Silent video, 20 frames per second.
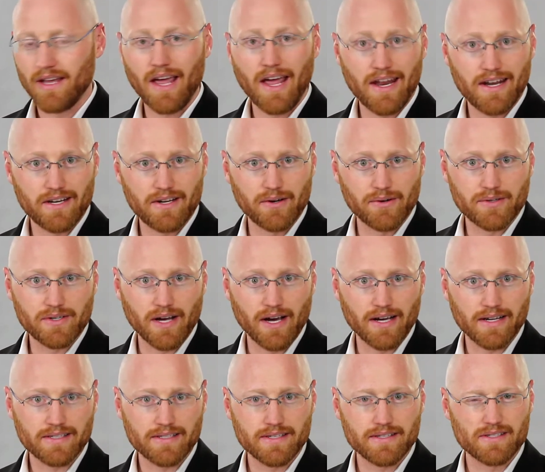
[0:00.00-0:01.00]

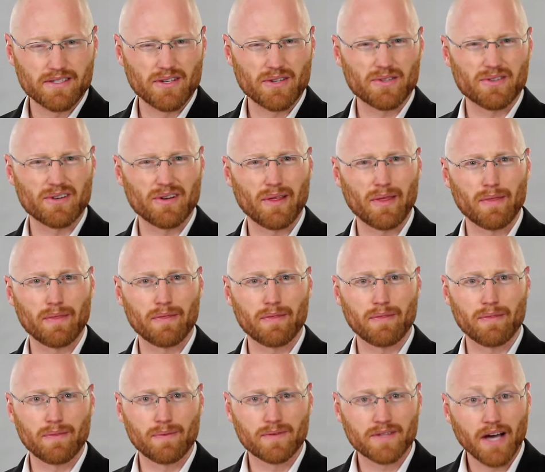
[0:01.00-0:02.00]
Endotoxins, those are
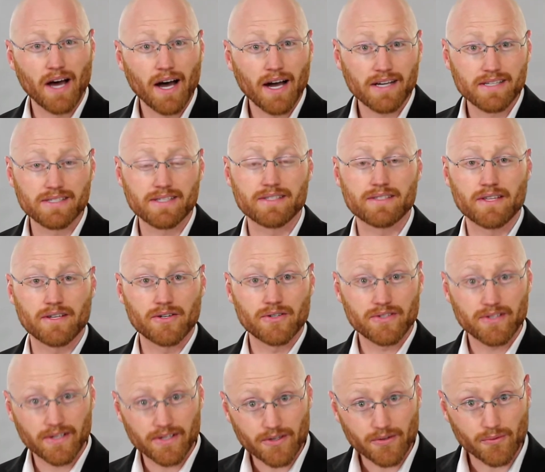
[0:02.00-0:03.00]
toxins that are
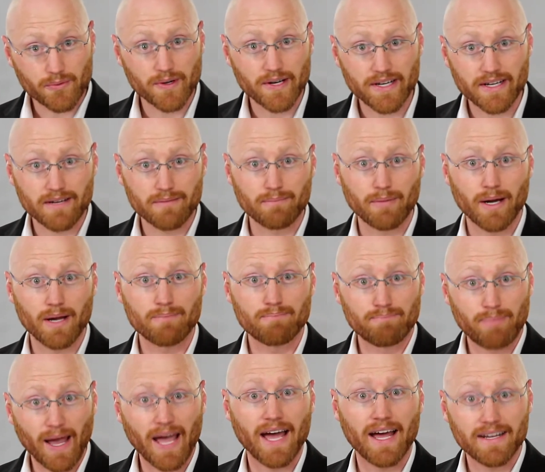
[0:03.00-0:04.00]
secreted by
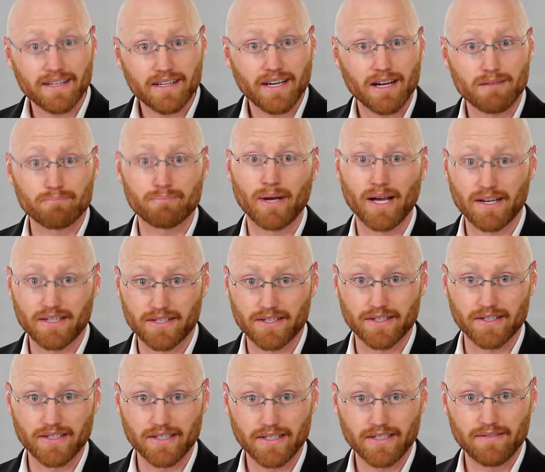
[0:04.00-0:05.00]
bad gut
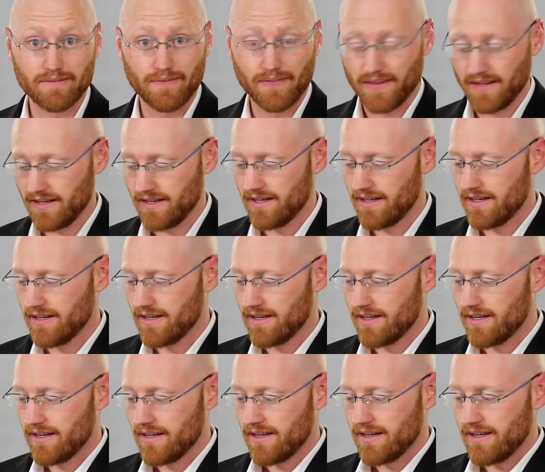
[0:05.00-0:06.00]
bacteria.
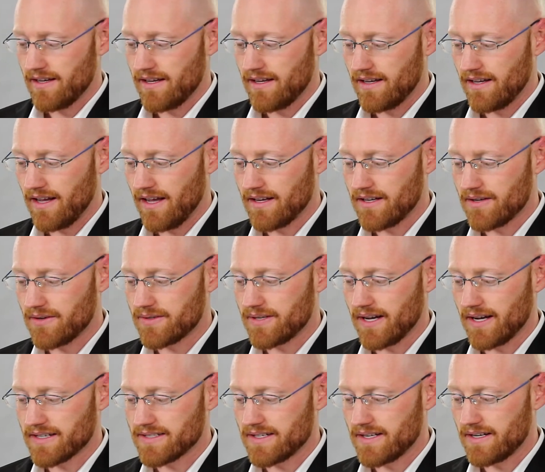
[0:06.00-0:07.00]

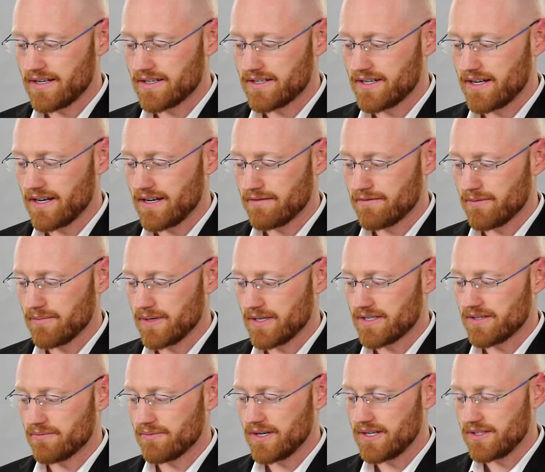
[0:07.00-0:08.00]
Endotoxin initiated
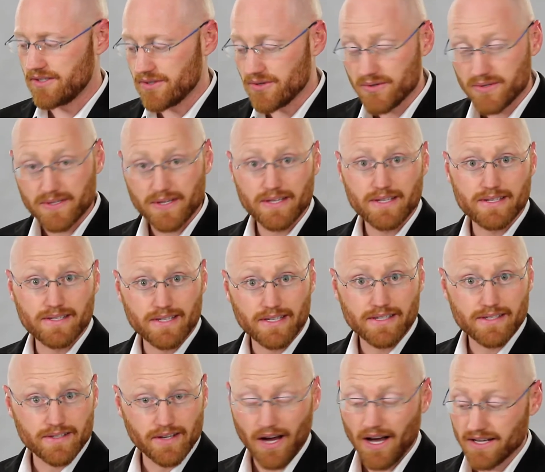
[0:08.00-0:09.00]
inflammation reduces
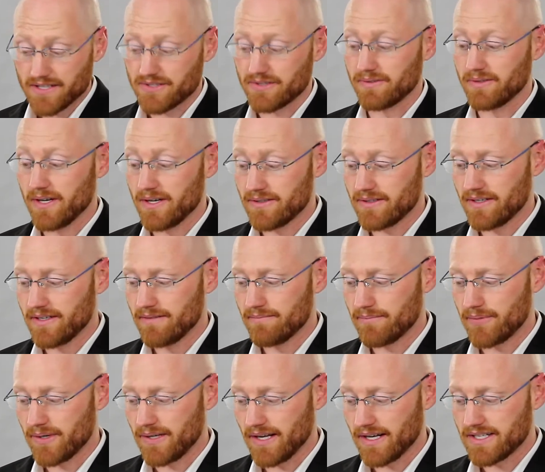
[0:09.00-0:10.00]
testosterone
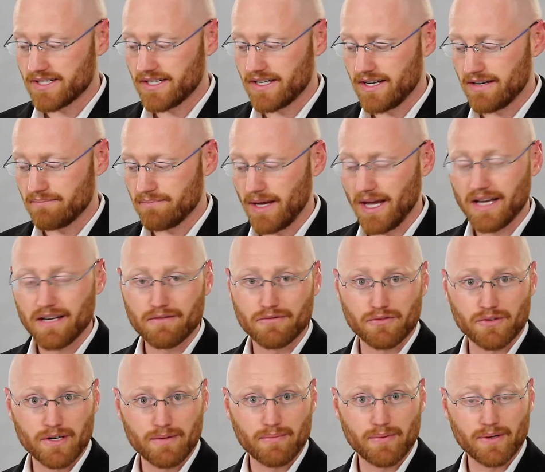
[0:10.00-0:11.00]
production in men
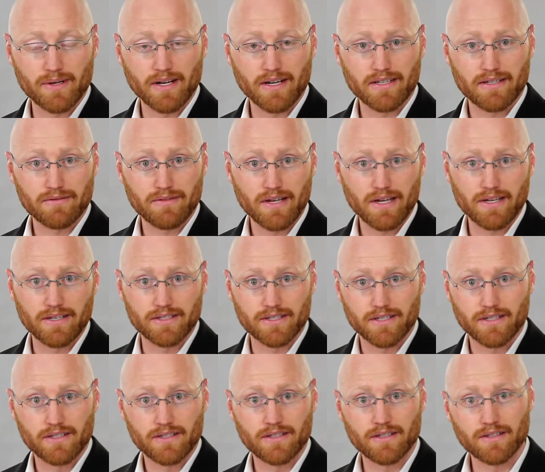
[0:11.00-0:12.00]
of reproductive
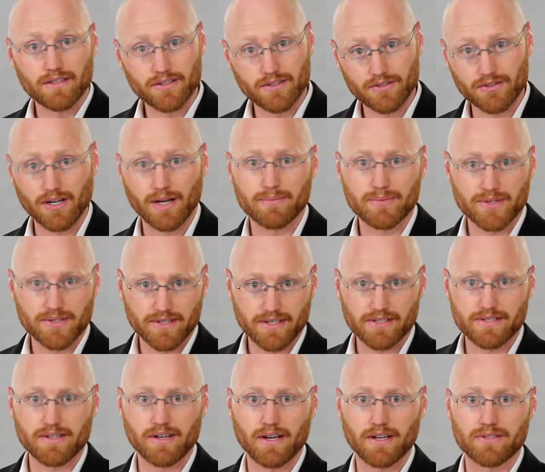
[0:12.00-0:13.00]
age drops your
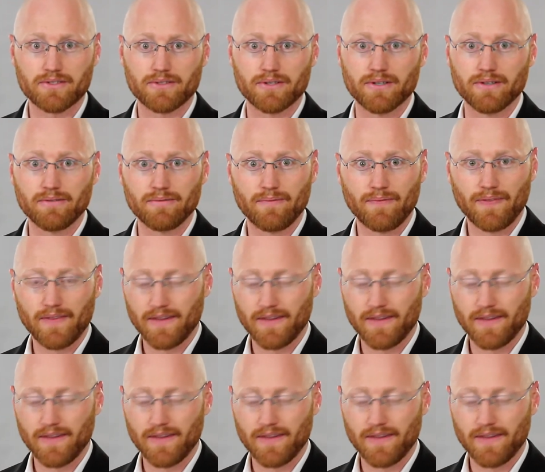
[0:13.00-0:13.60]
testosterone.